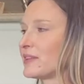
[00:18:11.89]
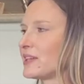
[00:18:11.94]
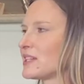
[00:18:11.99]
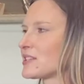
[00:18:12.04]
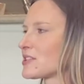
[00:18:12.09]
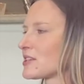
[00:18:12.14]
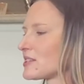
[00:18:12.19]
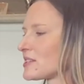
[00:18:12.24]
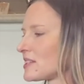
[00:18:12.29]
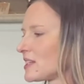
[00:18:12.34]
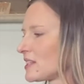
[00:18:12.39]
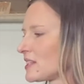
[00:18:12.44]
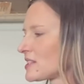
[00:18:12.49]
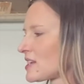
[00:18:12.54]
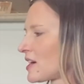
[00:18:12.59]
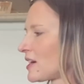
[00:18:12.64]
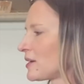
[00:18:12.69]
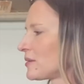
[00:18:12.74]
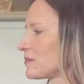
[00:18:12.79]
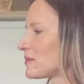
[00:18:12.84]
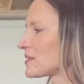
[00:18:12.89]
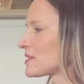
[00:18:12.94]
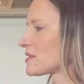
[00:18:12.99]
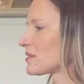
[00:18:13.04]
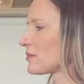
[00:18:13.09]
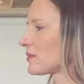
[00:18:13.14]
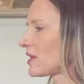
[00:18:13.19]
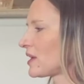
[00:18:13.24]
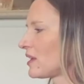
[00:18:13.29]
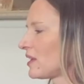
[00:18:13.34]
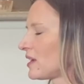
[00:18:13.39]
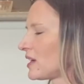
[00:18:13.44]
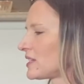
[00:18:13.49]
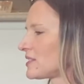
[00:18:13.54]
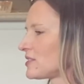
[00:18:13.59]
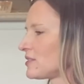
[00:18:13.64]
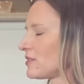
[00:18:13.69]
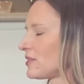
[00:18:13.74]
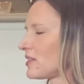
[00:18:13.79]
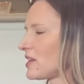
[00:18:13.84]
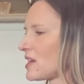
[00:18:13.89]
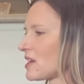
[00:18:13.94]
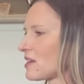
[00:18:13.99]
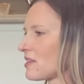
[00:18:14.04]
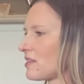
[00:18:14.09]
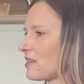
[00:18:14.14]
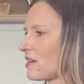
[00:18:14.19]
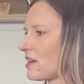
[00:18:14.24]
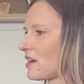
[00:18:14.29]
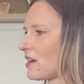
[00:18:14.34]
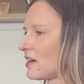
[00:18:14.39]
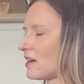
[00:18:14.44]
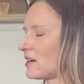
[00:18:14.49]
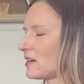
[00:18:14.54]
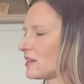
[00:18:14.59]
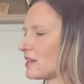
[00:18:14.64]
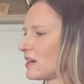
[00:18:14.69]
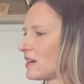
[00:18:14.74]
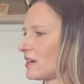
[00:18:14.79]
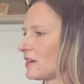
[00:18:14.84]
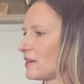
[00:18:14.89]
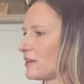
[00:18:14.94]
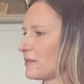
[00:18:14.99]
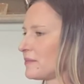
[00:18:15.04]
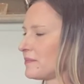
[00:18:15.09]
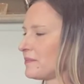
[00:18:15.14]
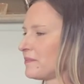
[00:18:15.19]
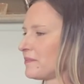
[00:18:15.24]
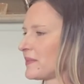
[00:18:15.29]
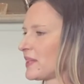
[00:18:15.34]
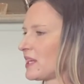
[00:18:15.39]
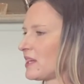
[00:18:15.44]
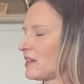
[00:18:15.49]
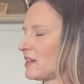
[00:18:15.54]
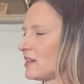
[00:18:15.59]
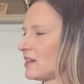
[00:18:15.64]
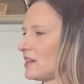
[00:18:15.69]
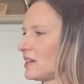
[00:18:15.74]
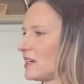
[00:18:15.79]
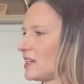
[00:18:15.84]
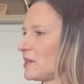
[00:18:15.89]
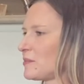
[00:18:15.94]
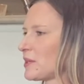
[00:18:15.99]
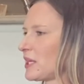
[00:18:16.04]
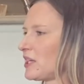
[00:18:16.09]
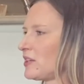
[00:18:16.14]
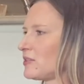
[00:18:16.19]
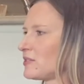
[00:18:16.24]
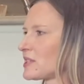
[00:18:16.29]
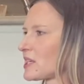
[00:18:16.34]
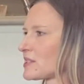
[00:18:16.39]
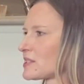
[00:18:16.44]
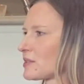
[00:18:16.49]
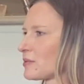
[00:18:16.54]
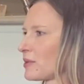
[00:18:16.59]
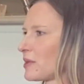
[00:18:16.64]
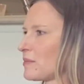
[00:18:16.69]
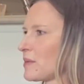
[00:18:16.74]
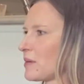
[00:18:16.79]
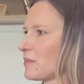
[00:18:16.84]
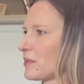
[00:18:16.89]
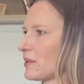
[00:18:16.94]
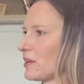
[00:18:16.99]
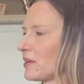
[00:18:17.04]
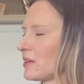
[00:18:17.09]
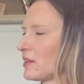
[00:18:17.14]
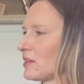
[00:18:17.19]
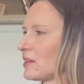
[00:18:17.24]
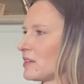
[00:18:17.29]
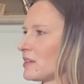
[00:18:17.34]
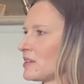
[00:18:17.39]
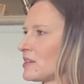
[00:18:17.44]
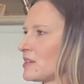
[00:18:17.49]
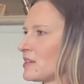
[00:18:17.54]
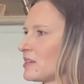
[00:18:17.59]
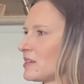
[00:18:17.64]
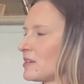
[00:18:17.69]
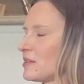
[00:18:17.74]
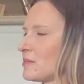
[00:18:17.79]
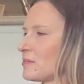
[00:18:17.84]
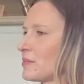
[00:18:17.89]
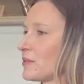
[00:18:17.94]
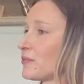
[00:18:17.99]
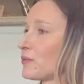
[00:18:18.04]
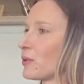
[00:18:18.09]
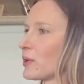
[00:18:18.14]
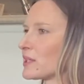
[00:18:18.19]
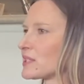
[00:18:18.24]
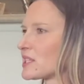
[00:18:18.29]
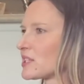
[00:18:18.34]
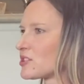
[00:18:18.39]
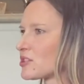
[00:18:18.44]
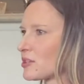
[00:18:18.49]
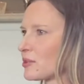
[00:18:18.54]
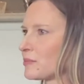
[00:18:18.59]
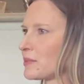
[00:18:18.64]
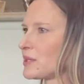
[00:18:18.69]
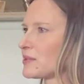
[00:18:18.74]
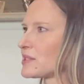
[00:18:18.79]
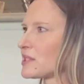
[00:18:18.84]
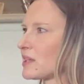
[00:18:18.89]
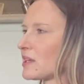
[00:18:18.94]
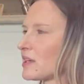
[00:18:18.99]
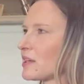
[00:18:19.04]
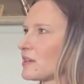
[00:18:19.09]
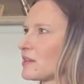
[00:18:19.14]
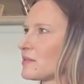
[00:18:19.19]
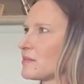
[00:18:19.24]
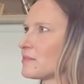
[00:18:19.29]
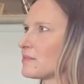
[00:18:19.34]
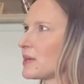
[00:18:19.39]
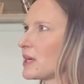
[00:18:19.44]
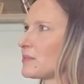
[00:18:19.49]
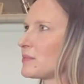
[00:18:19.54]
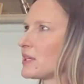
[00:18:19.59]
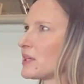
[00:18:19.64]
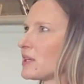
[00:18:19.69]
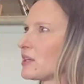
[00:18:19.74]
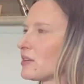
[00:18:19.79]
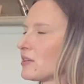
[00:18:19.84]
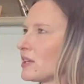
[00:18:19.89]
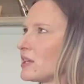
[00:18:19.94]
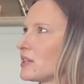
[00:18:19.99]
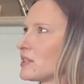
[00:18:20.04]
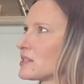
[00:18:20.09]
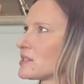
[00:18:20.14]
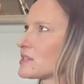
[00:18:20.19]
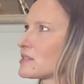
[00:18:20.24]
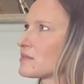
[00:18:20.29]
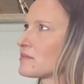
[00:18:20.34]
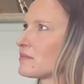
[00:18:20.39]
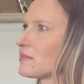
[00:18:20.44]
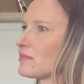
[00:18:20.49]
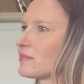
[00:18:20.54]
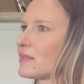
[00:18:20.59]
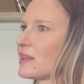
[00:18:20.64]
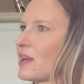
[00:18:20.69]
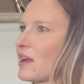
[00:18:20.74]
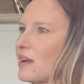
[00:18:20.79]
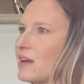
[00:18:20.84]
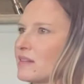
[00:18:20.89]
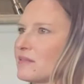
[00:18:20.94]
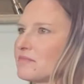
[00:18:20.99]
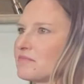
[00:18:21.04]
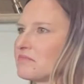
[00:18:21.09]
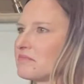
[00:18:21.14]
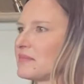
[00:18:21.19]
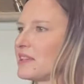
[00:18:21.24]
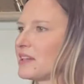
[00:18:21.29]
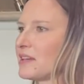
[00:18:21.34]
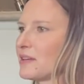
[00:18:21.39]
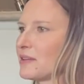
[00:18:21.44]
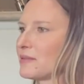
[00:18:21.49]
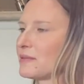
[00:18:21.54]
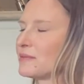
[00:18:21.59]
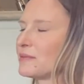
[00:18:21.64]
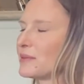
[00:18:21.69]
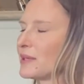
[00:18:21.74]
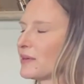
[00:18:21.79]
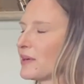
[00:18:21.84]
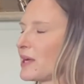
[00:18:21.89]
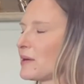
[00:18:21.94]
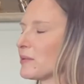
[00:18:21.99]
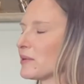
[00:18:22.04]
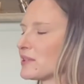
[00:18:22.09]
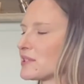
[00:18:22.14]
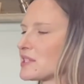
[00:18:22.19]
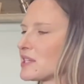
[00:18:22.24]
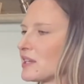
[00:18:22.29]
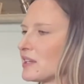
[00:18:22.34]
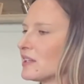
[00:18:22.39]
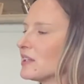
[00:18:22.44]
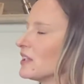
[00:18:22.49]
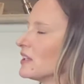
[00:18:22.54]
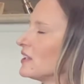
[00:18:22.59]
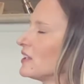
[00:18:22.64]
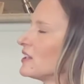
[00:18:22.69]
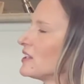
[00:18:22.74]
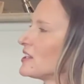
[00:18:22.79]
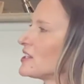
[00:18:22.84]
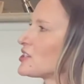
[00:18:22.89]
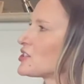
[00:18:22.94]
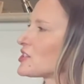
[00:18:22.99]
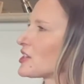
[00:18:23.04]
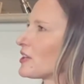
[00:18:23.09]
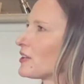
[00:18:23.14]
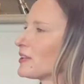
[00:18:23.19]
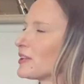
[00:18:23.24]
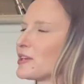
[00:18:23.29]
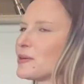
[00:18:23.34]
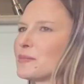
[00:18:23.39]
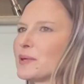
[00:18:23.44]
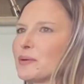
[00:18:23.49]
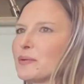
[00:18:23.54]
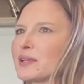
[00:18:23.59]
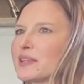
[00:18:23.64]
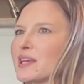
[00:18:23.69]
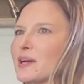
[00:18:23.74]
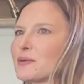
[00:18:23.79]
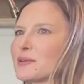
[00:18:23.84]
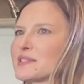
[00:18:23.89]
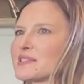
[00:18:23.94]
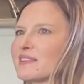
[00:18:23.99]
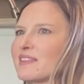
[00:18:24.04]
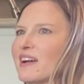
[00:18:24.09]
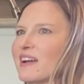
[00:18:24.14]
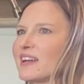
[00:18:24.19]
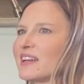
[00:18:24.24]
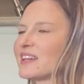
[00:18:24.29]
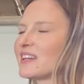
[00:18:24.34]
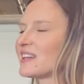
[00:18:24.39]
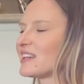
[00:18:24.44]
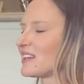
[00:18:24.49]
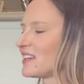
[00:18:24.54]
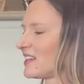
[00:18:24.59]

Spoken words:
Interesting times. Well, I do think that anybody who doesn't remember before digital music might be curious that, we were able to share a little bit what that was like.